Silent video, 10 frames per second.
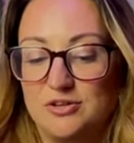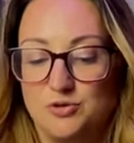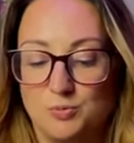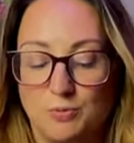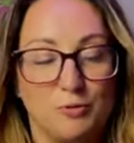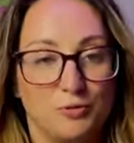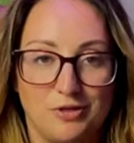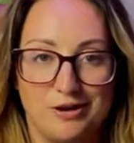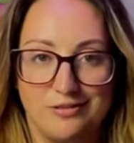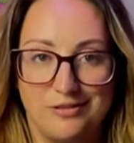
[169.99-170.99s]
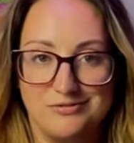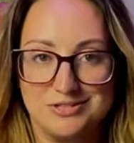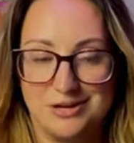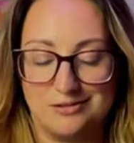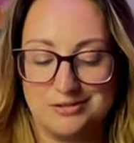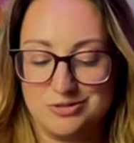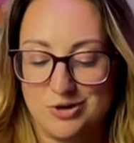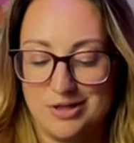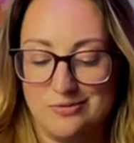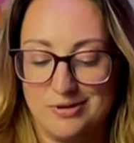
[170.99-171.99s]
Those were both out of the left side. Let's
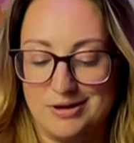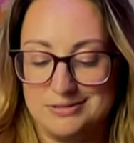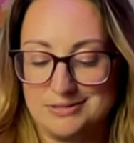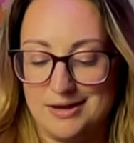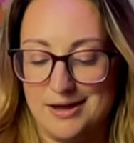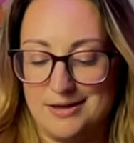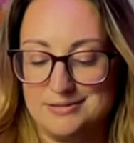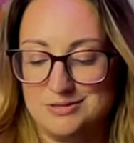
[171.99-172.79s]
try the right side.